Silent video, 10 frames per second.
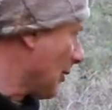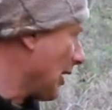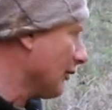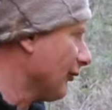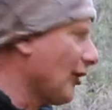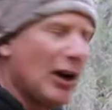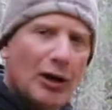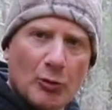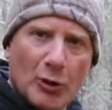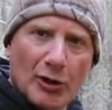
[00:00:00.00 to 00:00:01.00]
making
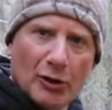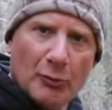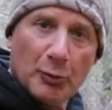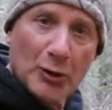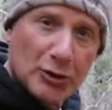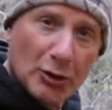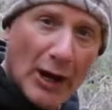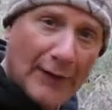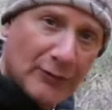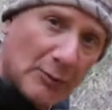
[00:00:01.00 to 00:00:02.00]
firewood or
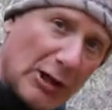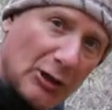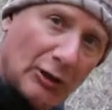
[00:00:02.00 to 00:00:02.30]
bushcraft to make your